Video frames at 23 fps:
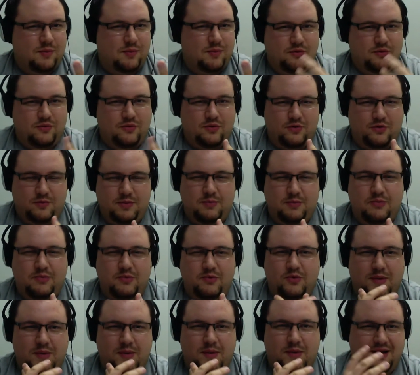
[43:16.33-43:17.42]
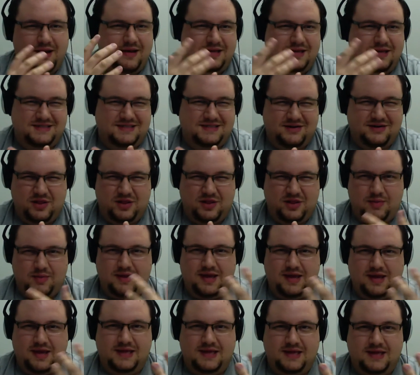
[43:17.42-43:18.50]
or people who may not necessarily be
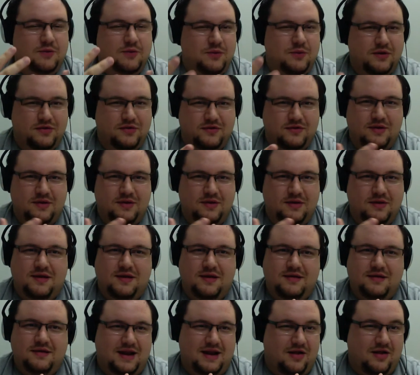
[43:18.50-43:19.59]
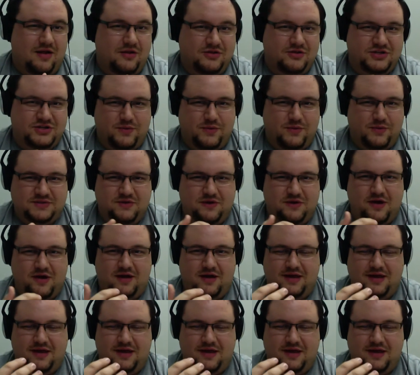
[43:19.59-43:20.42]
in sync with technology or what's going on.